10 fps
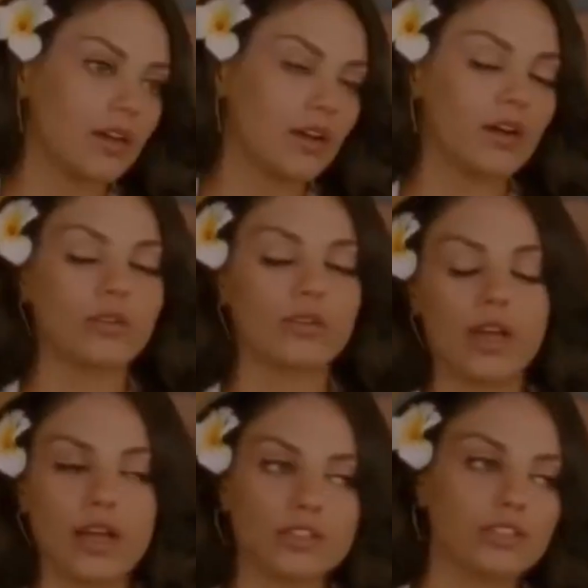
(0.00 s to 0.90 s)
Oh
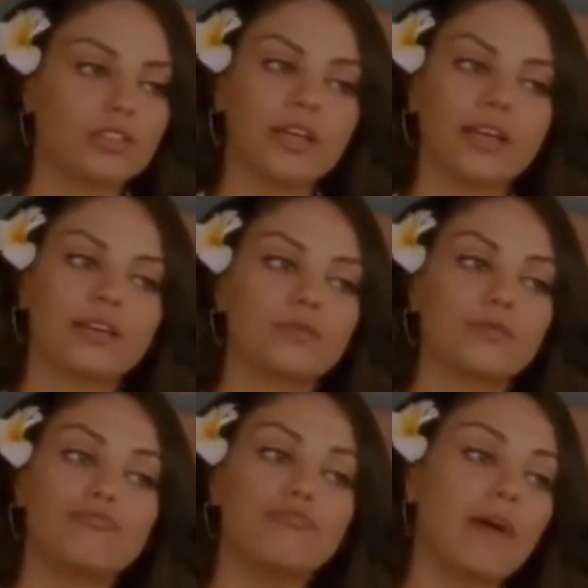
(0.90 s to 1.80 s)
gosh, you're like
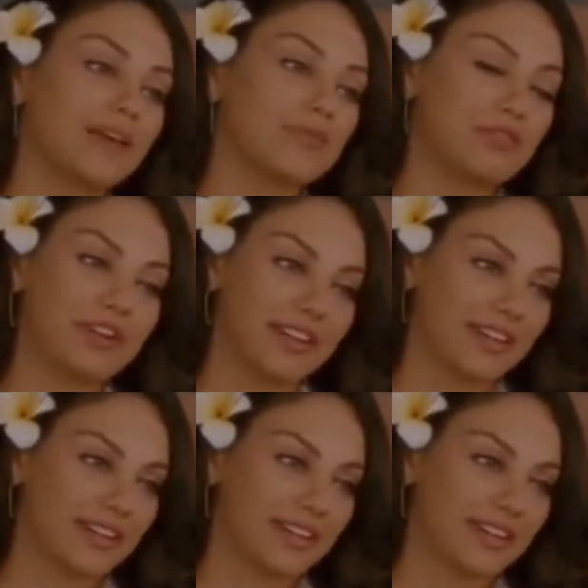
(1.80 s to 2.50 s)
way prettier.